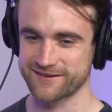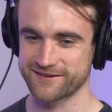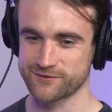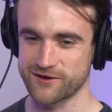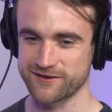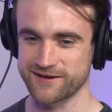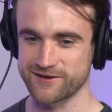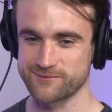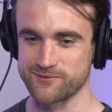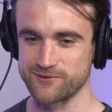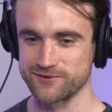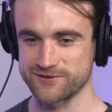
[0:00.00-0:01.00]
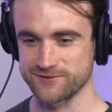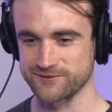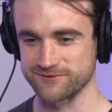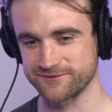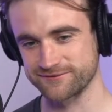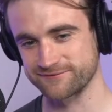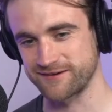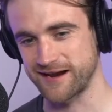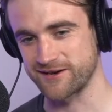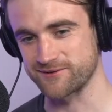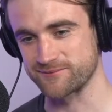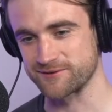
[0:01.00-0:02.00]
going down a more sort of
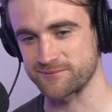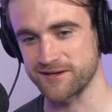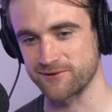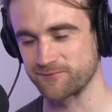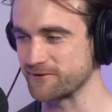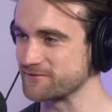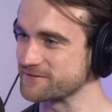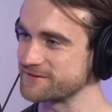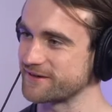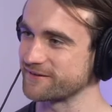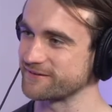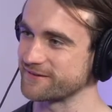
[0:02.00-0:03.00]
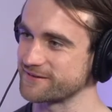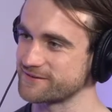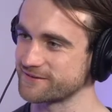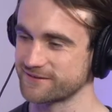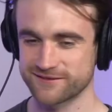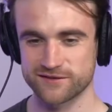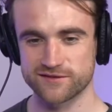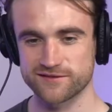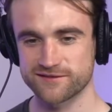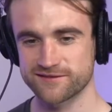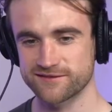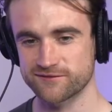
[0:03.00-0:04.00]
random and penal route. So that's
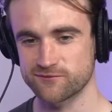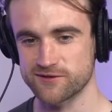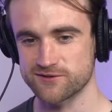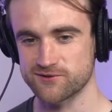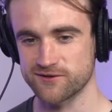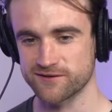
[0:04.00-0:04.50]
reassuring.